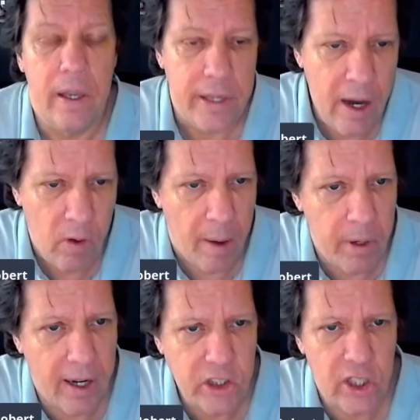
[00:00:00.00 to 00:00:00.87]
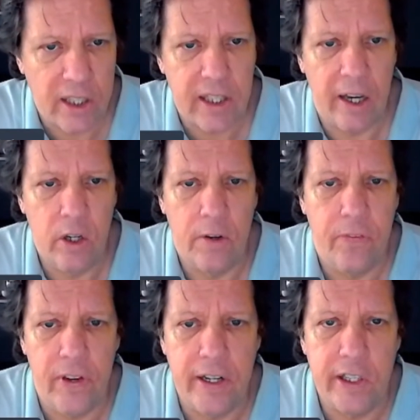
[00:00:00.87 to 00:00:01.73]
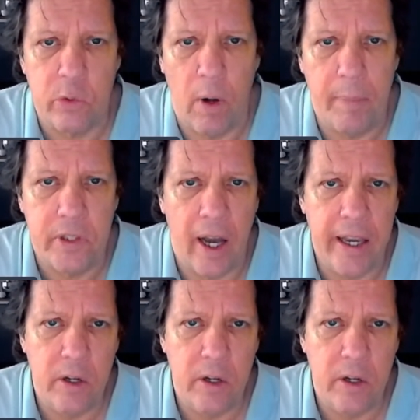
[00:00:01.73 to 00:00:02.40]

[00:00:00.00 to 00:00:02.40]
Yeah, Robert, I checked out your fitness website,